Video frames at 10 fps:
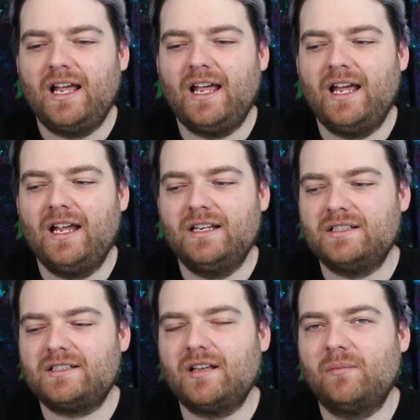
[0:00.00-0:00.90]

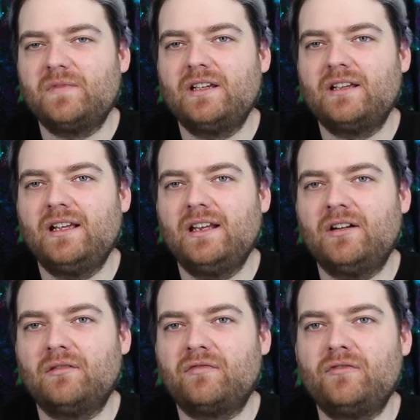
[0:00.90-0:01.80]
and something in
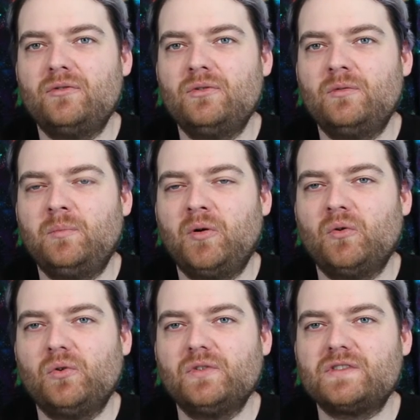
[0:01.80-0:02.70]
her food
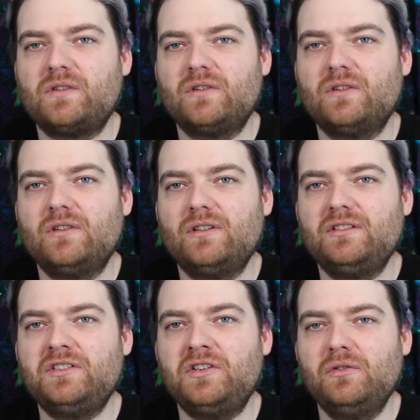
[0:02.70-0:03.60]
pulls her
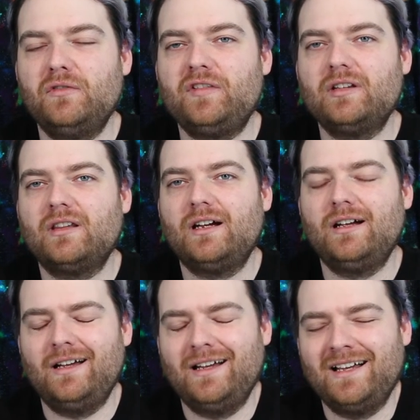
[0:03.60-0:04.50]

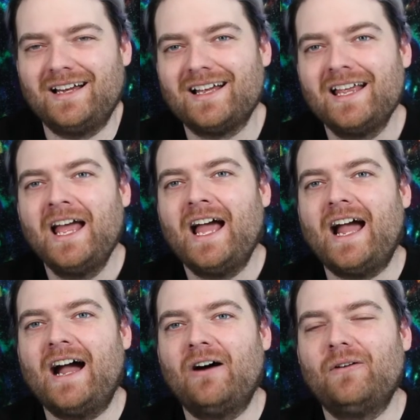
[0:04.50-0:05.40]
uvula
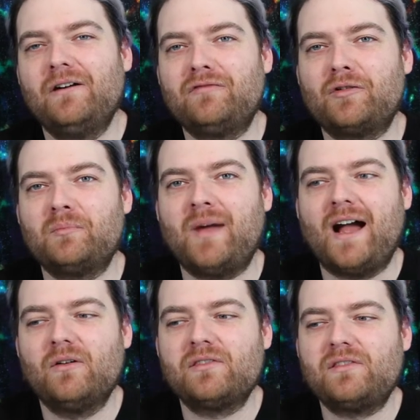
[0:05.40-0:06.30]
out of her
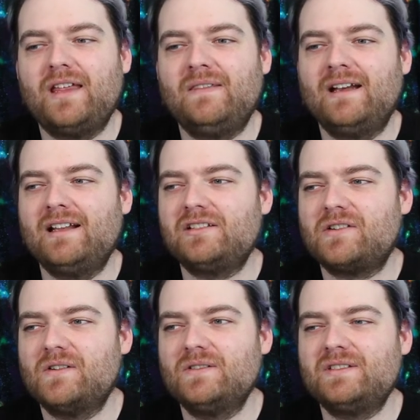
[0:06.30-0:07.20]
mouth, and then it
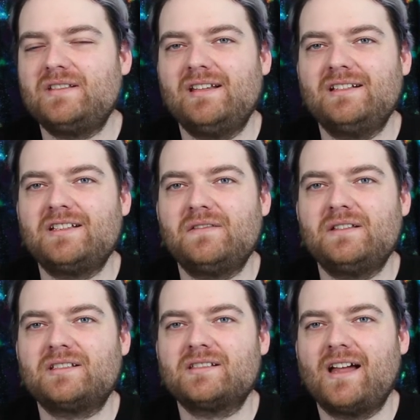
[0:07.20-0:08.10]
turns into
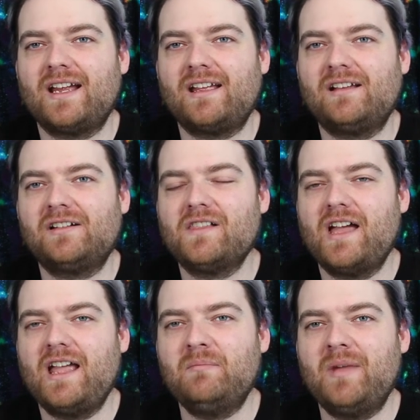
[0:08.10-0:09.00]
this like
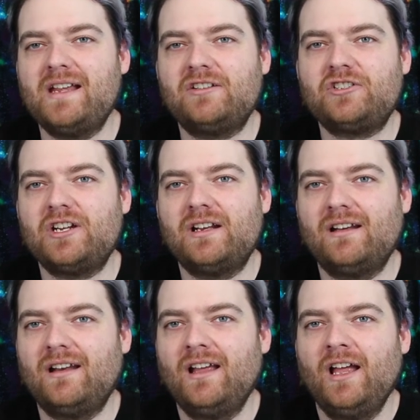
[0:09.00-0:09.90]

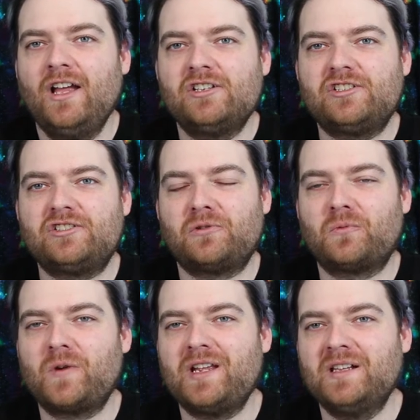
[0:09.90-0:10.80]
claymation
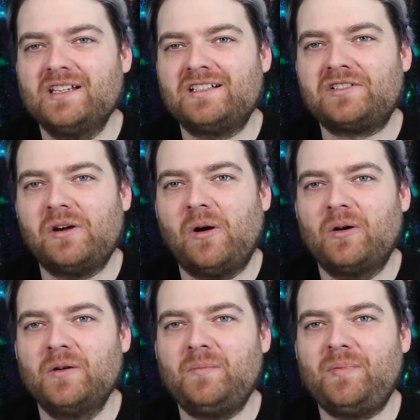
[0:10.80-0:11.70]
surrealist
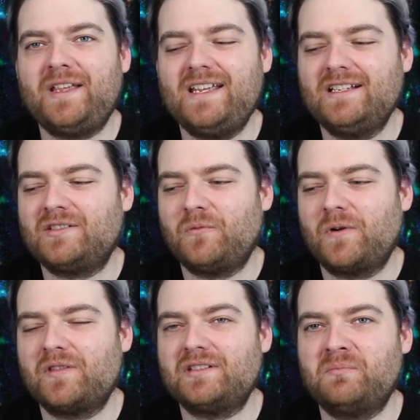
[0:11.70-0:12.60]
art piece
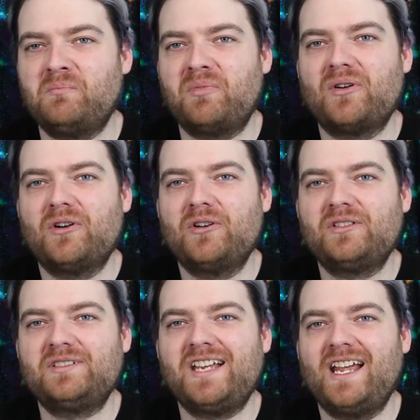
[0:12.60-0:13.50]
where this
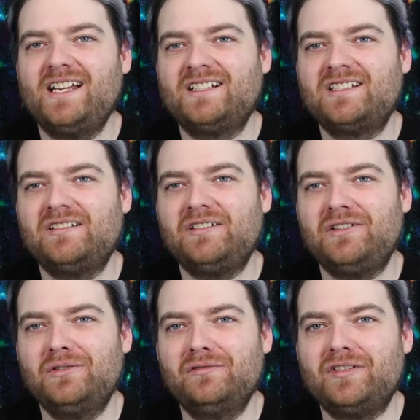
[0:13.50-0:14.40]
bird takes the
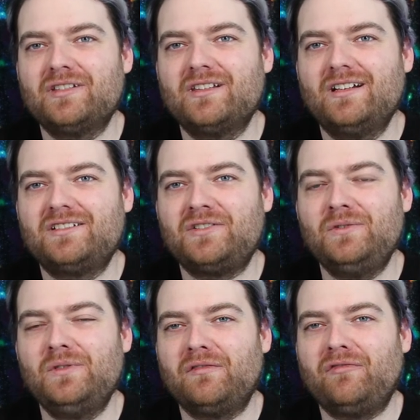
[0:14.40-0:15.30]
uvula
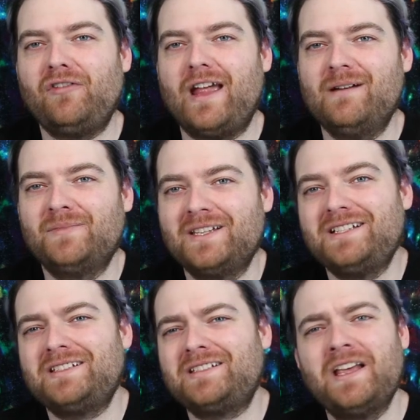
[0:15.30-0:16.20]
to the
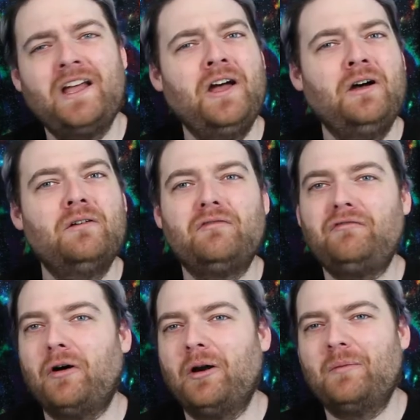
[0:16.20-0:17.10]
family's
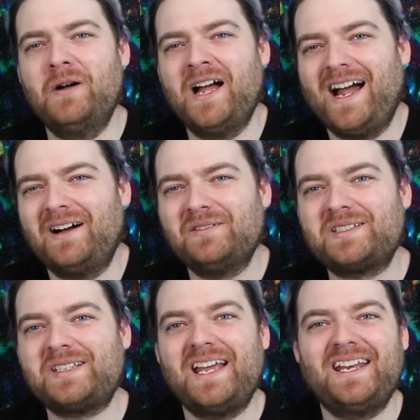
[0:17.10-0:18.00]

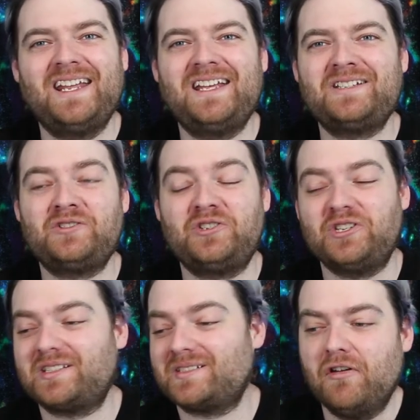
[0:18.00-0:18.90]
farmhouse, and it is
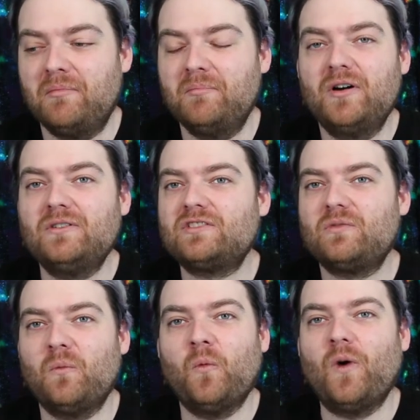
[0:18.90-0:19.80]
just the most
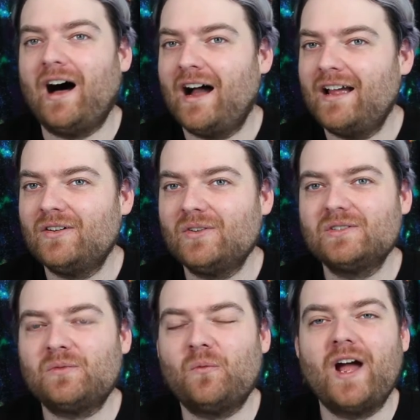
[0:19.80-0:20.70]

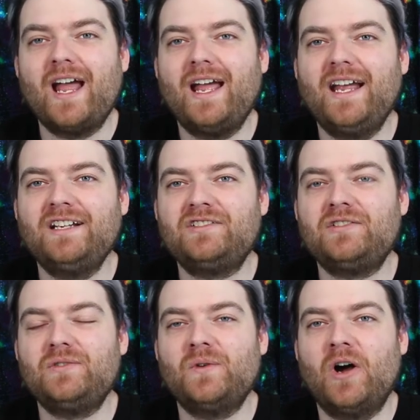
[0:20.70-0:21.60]
wild way
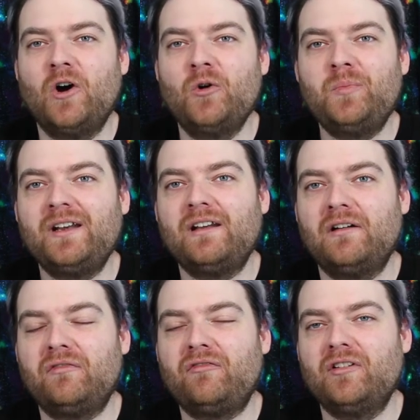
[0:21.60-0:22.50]
to open
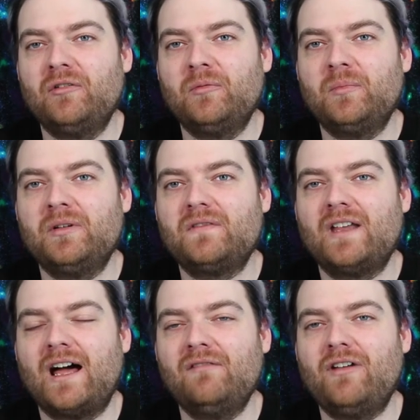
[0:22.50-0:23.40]
a film that
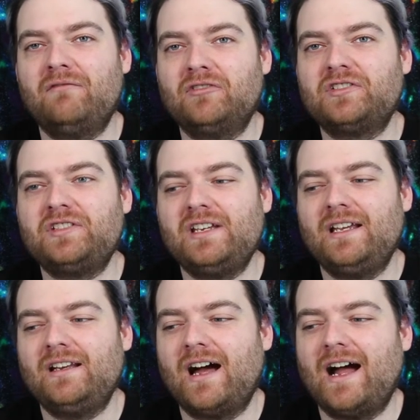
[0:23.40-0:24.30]
I've ever
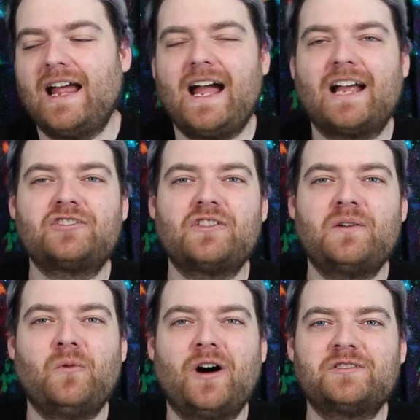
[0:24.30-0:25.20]
seen. I actually
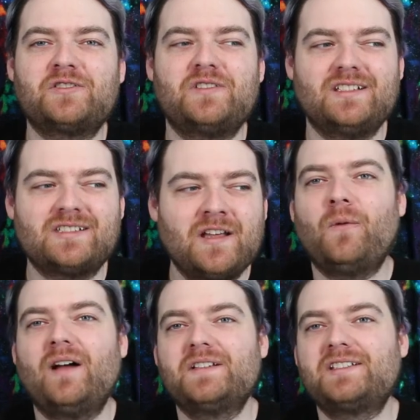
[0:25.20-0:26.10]
watched this
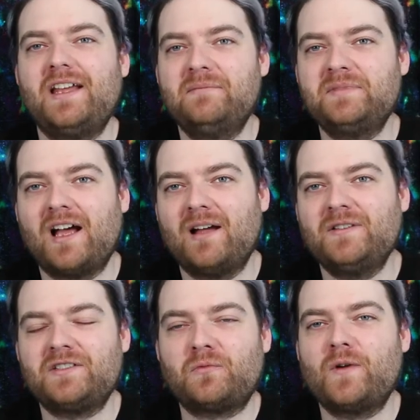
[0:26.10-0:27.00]
around the same time
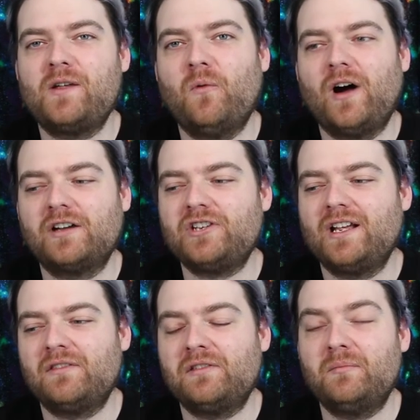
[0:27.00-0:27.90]
as
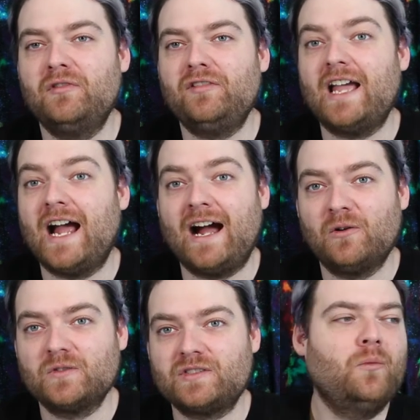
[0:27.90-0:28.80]
re-watching the movie
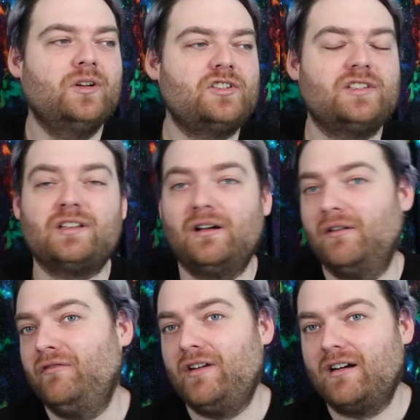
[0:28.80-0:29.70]
House, which is a
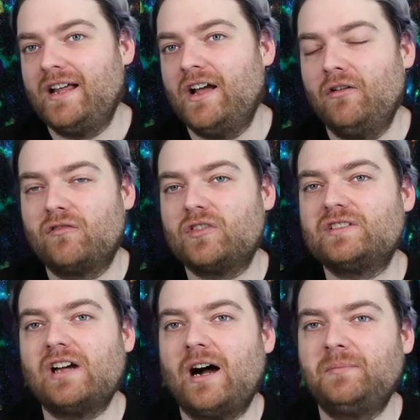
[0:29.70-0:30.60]
very
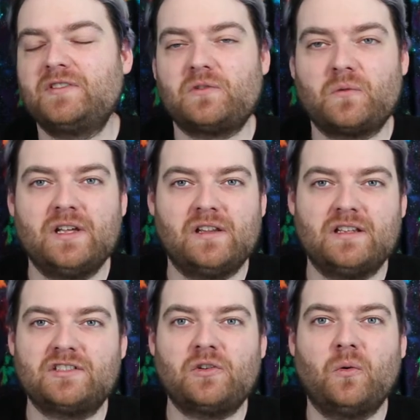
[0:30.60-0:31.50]
over-the-top
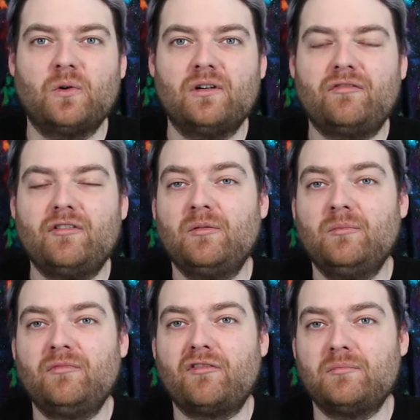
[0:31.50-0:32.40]
surrealist horror
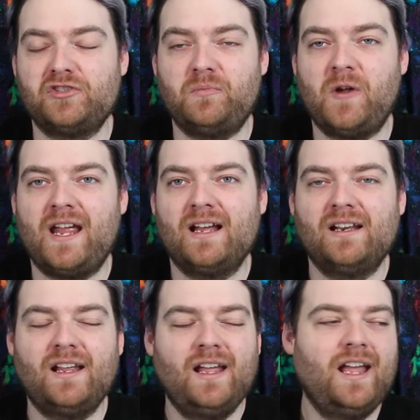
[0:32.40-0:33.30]
film from
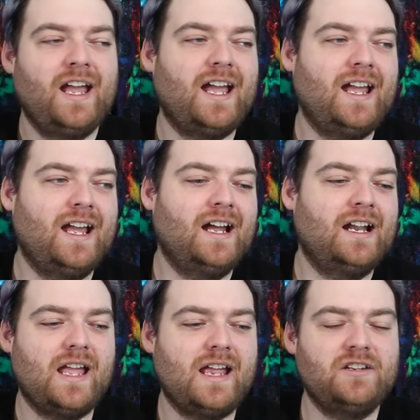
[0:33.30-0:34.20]
Japan,
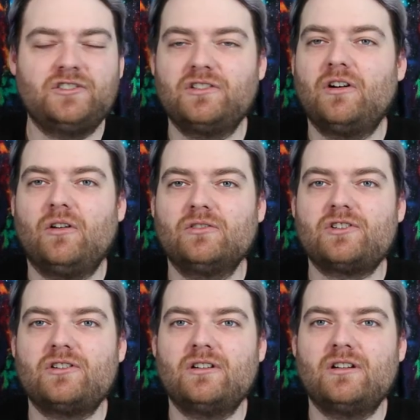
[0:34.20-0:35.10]
and the Asian
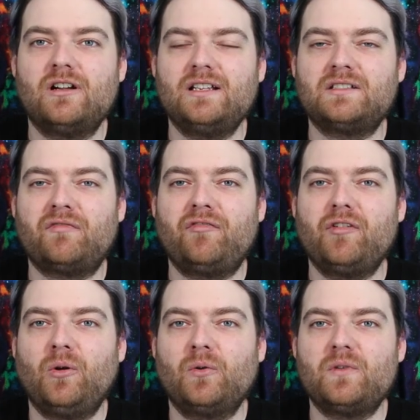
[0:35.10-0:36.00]
culture is
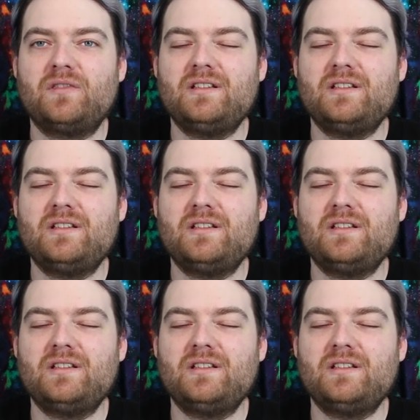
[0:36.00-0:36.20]
filled with